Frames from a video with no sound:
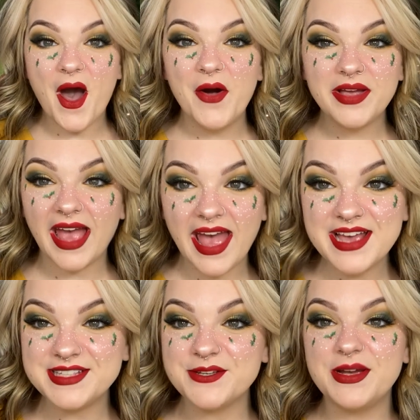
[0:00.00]

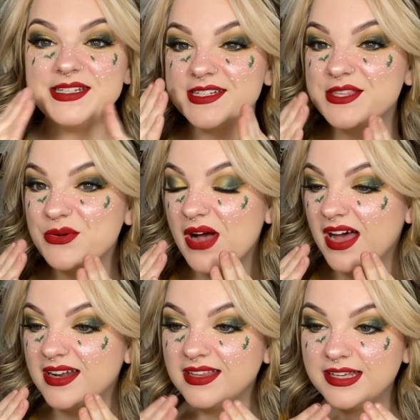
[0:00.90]
Okay, so I just threw
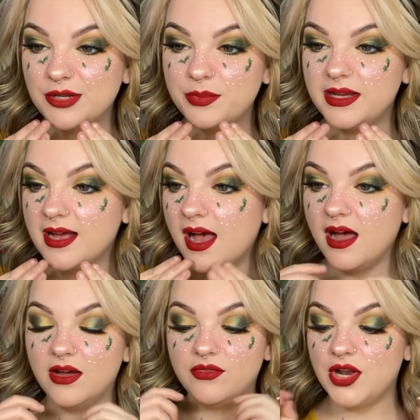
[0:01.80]
on a little bit
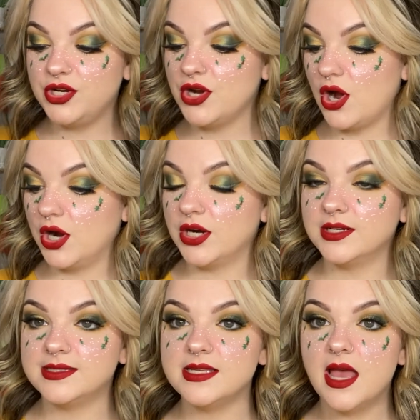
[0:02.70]
of
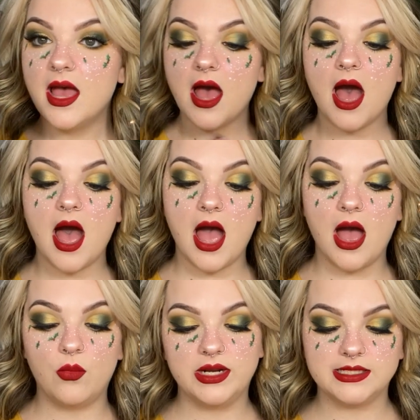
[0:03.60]
NARS,
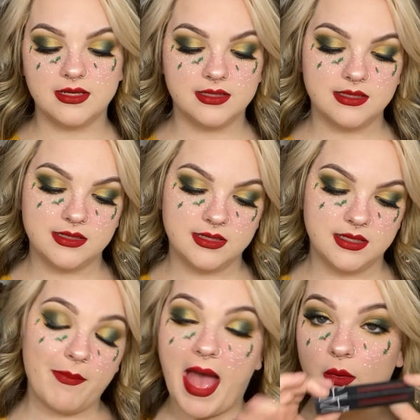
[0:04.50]
what is this?
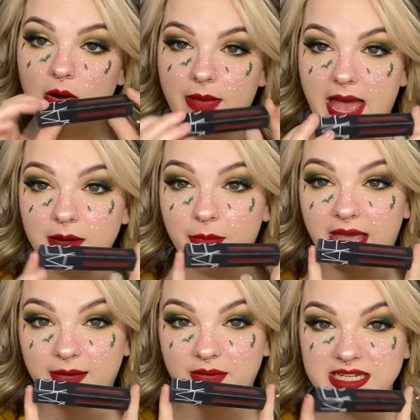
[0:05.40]
Power Matte
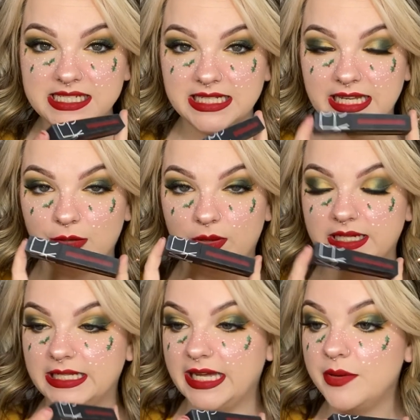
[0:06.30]
Pigment Liquid
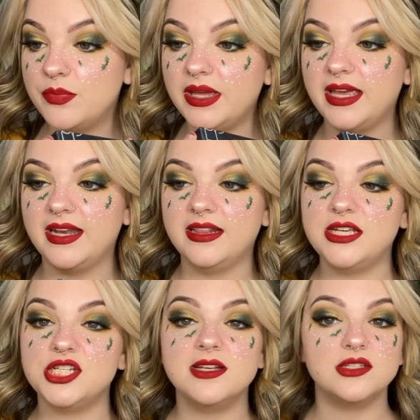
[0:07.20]
Lip in the
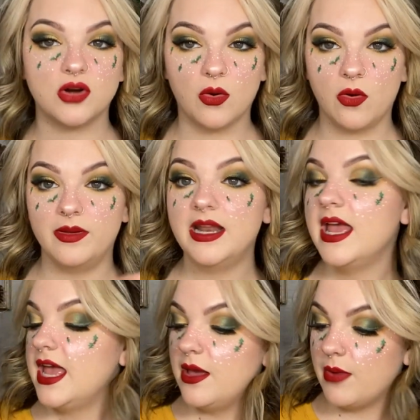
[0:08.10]
shade Starwoman.
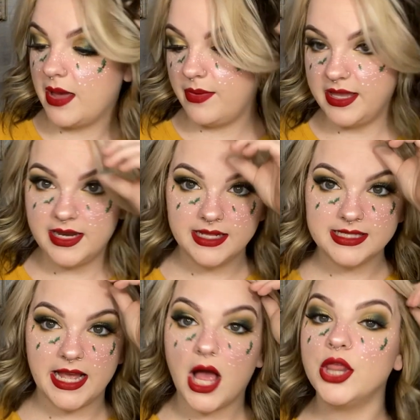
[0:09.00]
In my opinion, it's
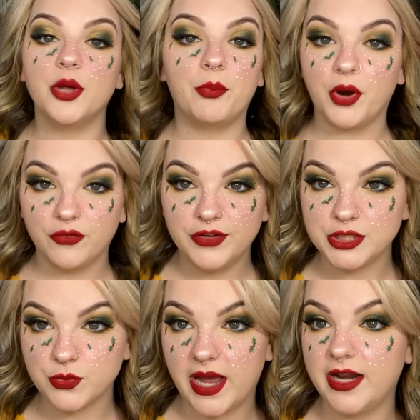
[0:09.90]
like the perfect
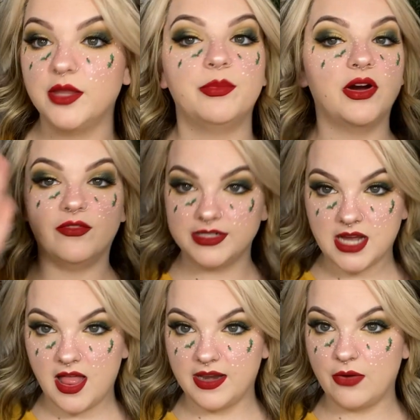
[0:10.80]
red, the perfect
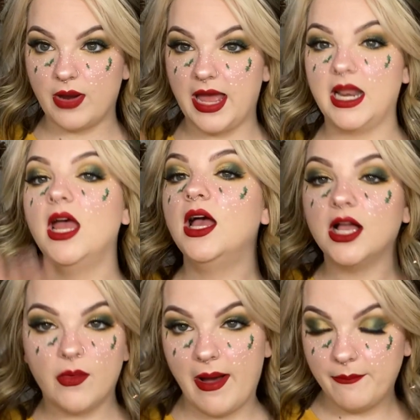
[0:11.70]
holiday red.
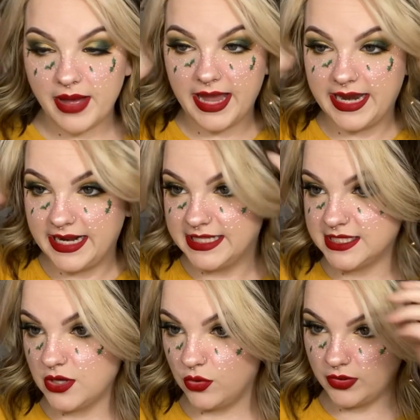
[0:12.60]
Go out and buy it. It's
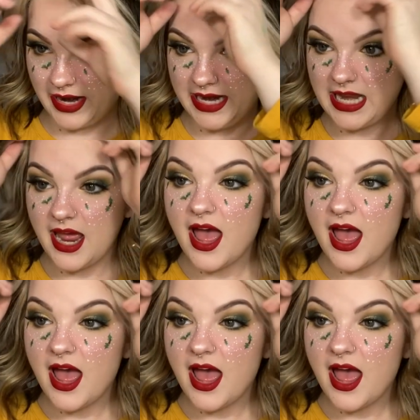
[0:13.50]
so great.